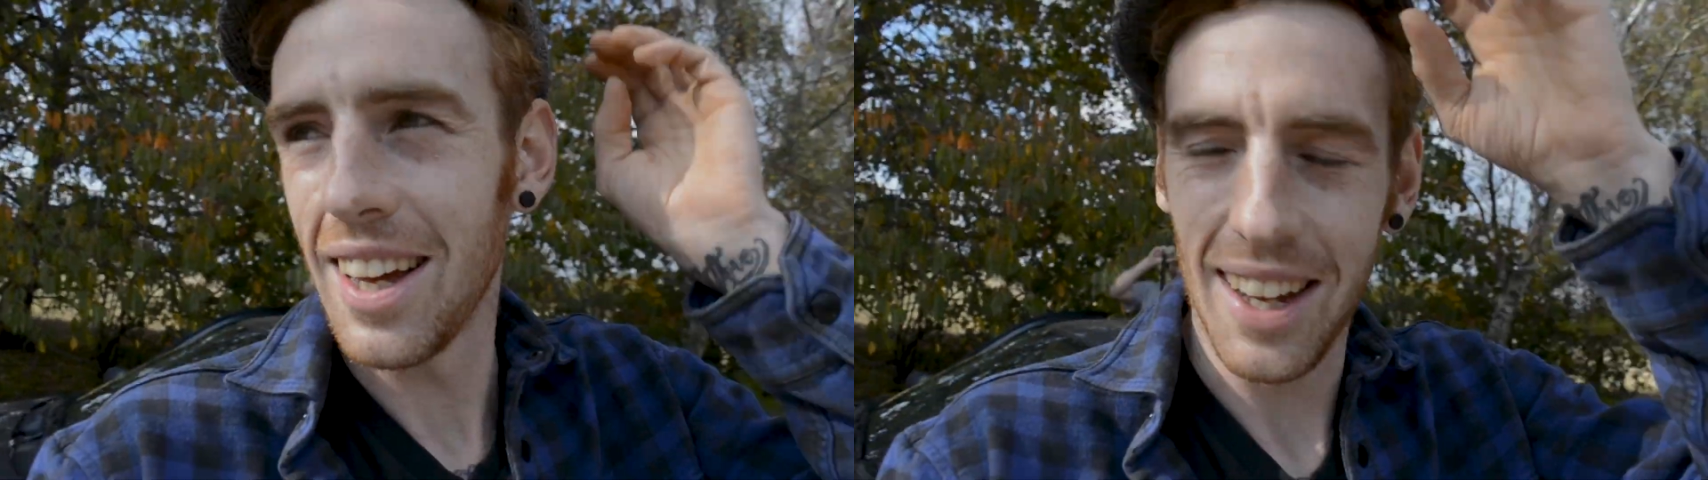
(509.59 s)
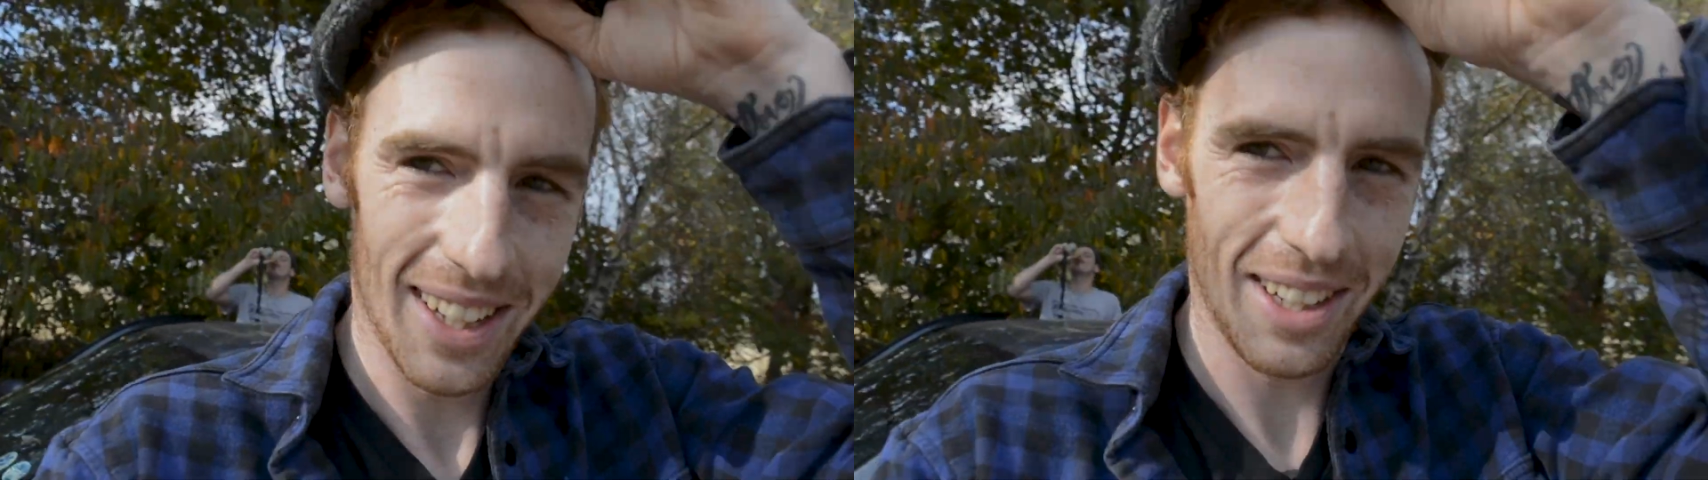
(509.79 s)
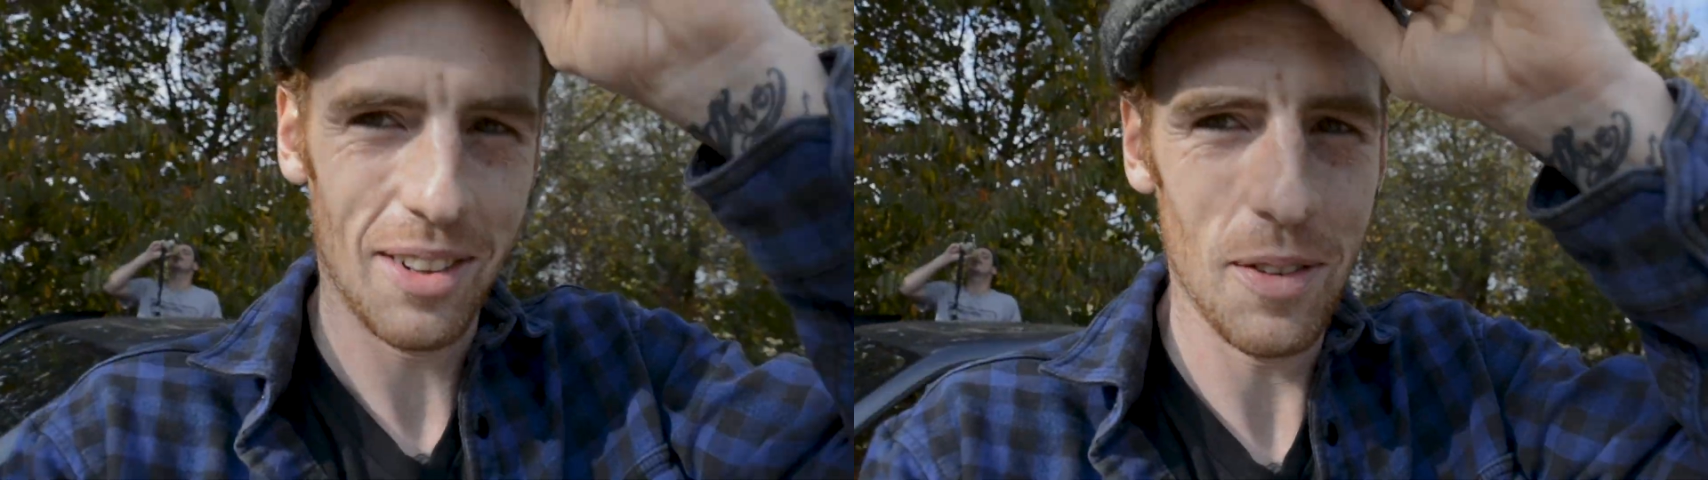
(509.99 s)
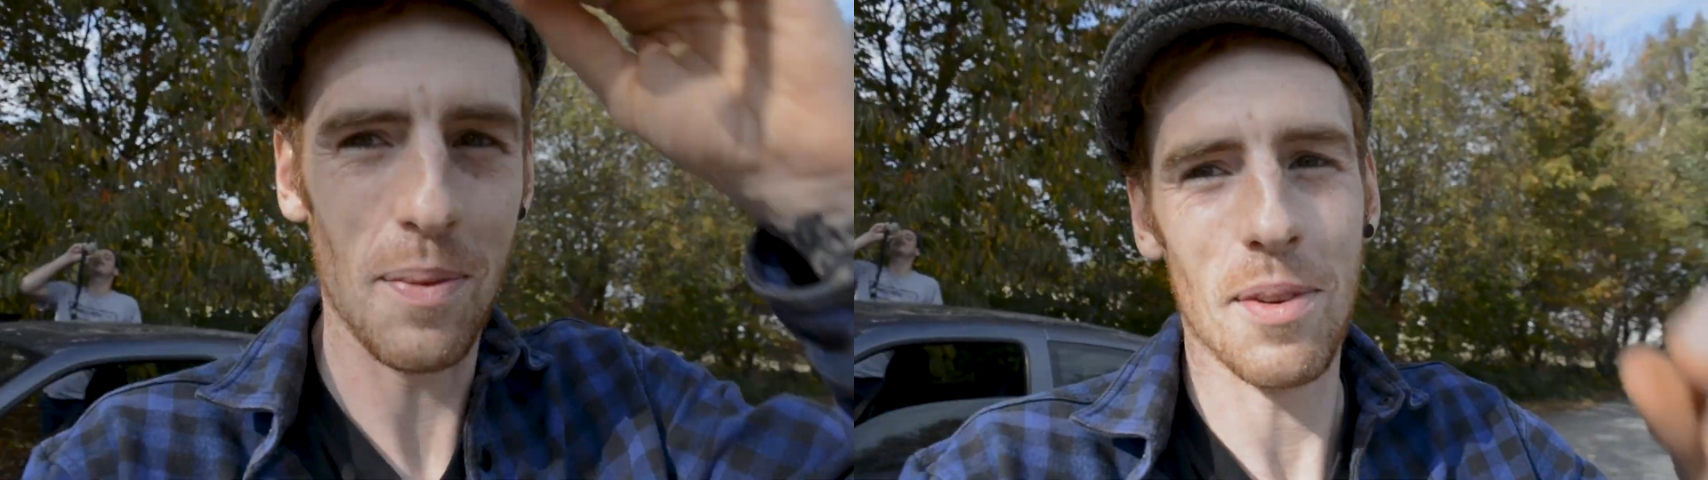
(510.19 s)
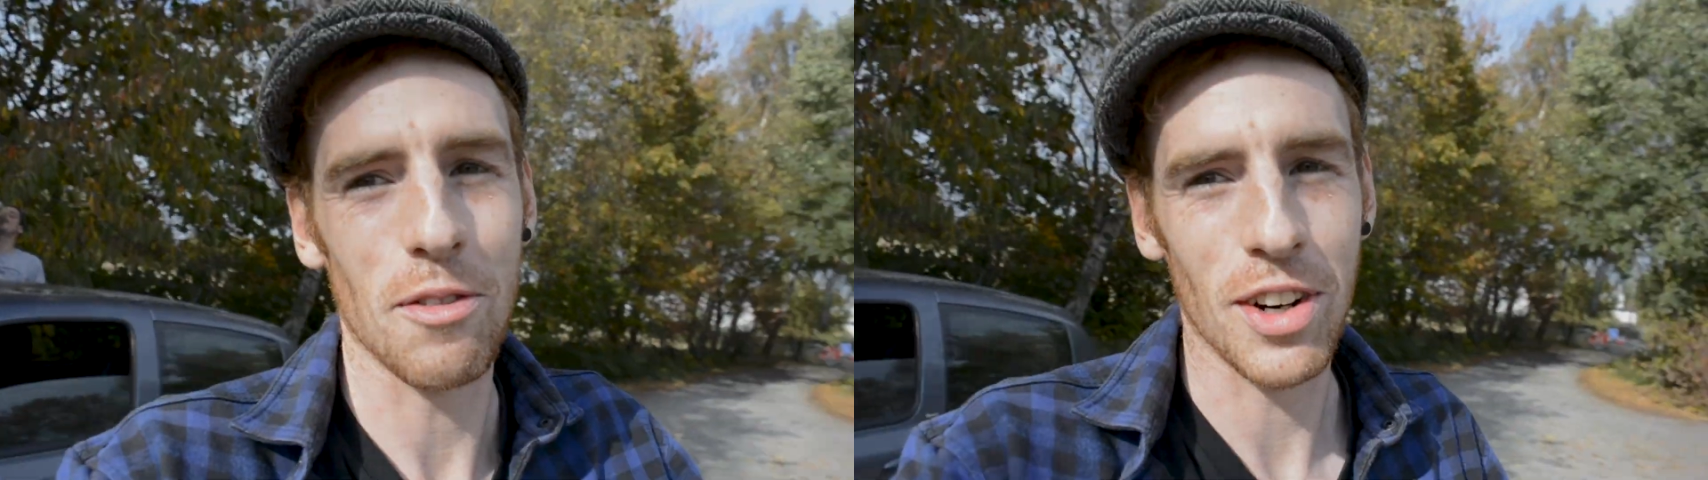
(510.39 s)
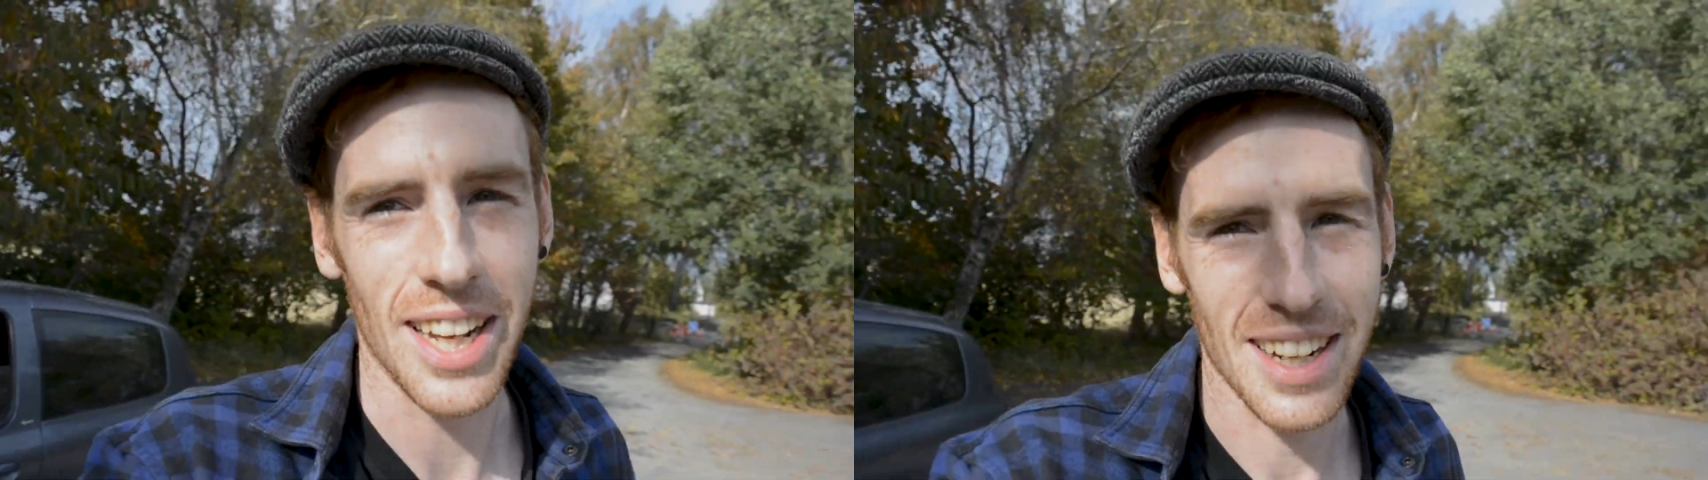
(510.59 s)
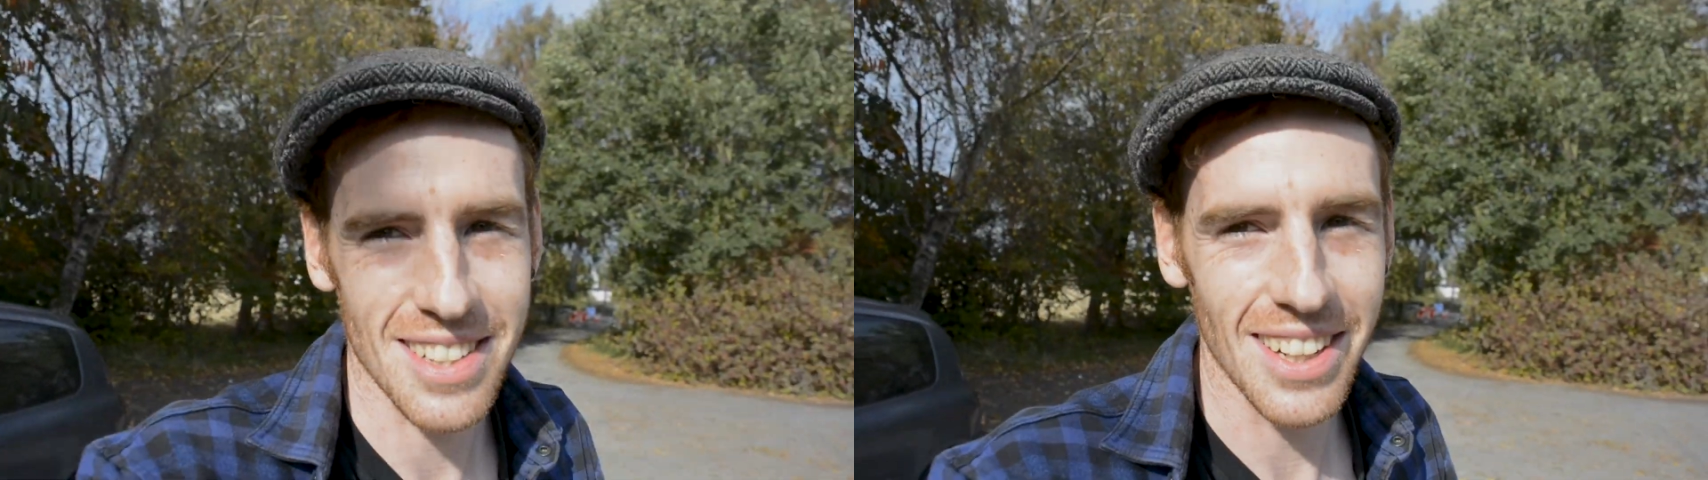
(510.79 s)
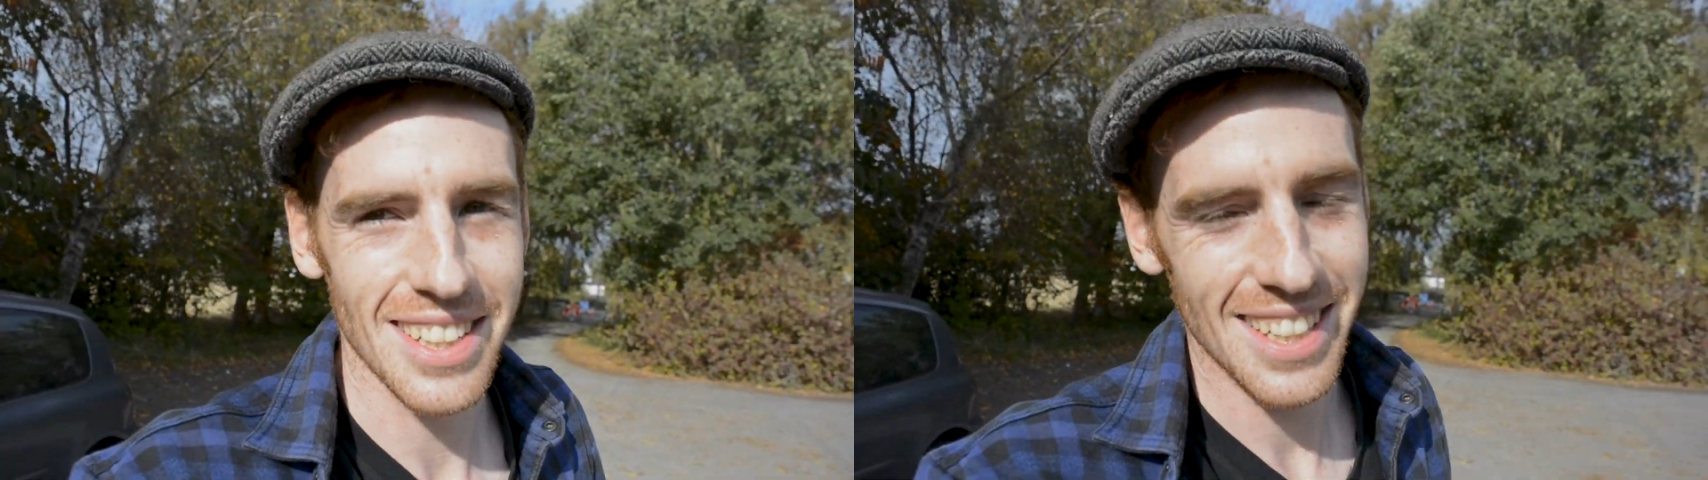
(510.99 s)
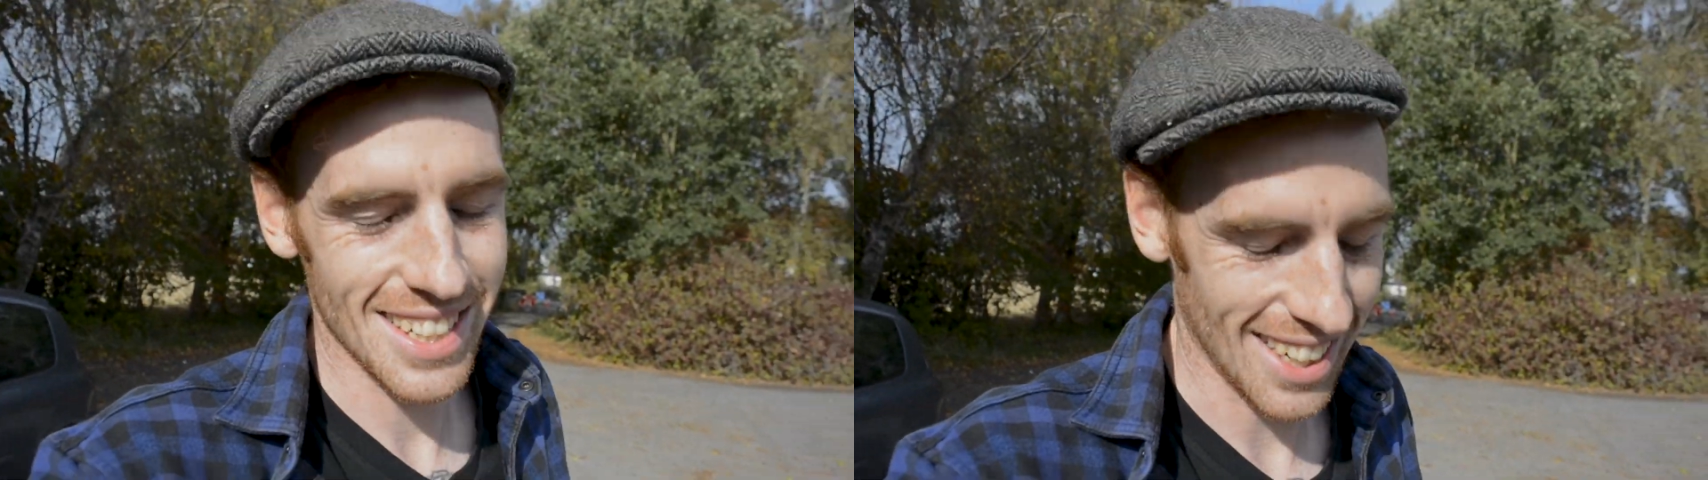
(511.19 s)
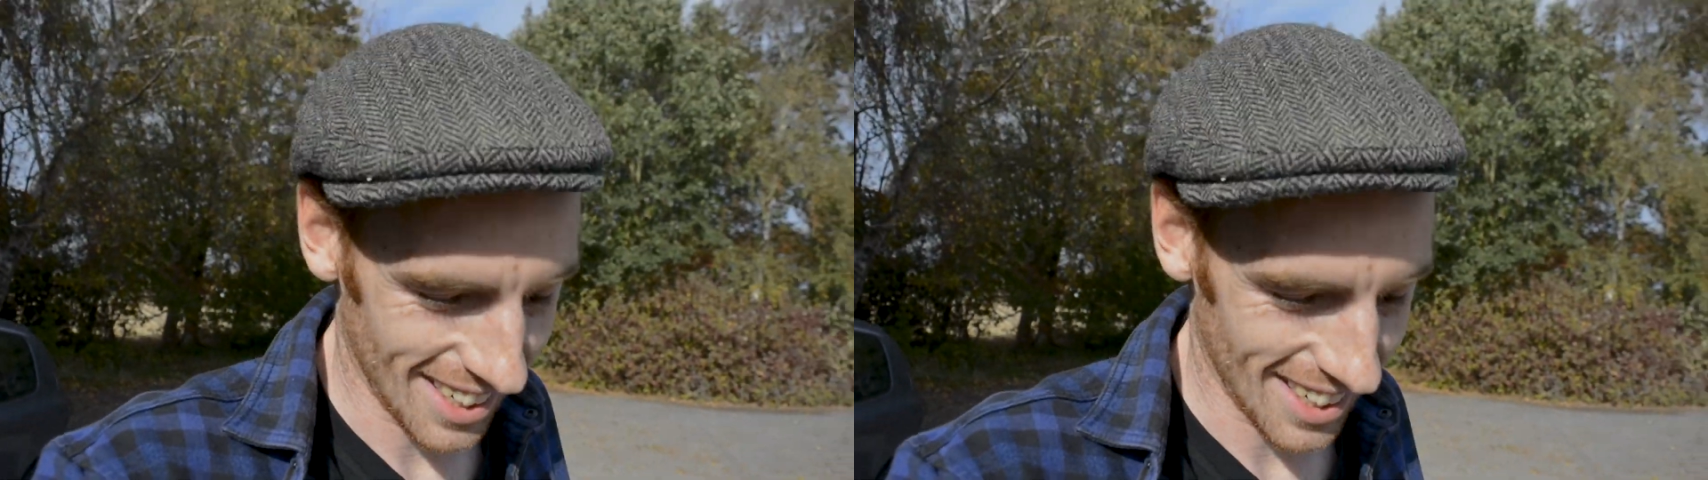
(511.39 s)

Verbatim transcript: Uh, really excited.